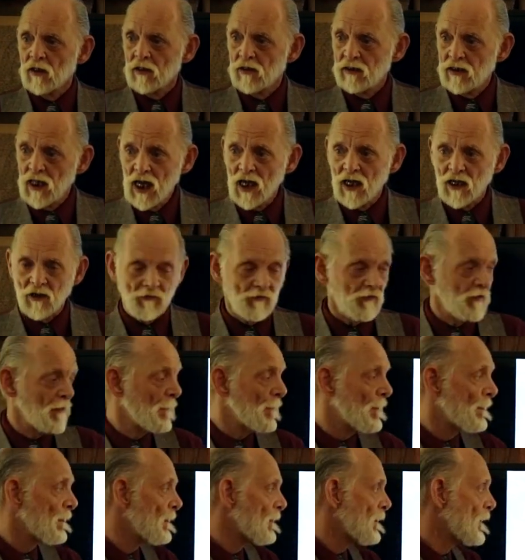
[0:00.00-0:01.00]
Yes.
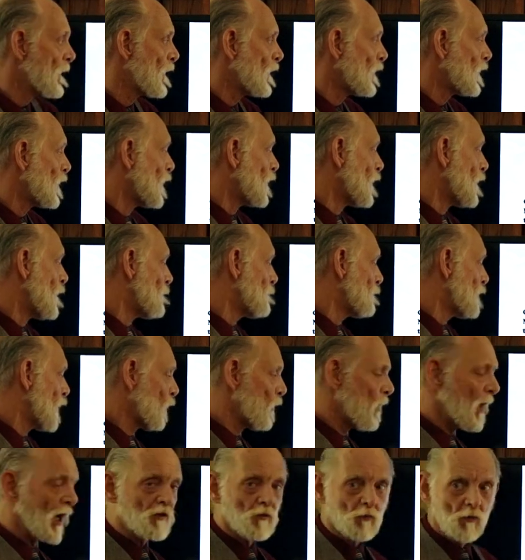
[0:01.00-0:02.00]
But
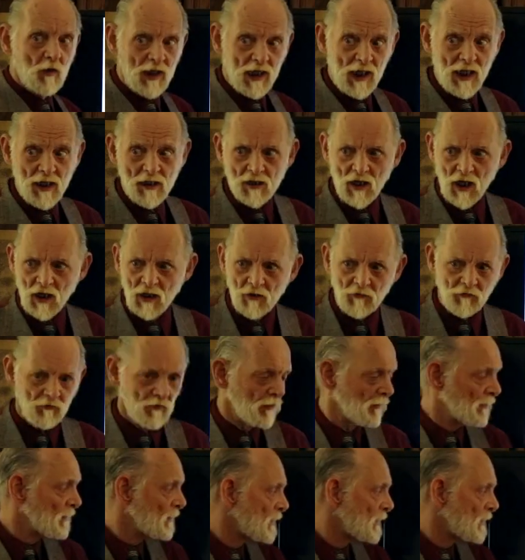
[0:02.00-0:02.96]
watch what he does.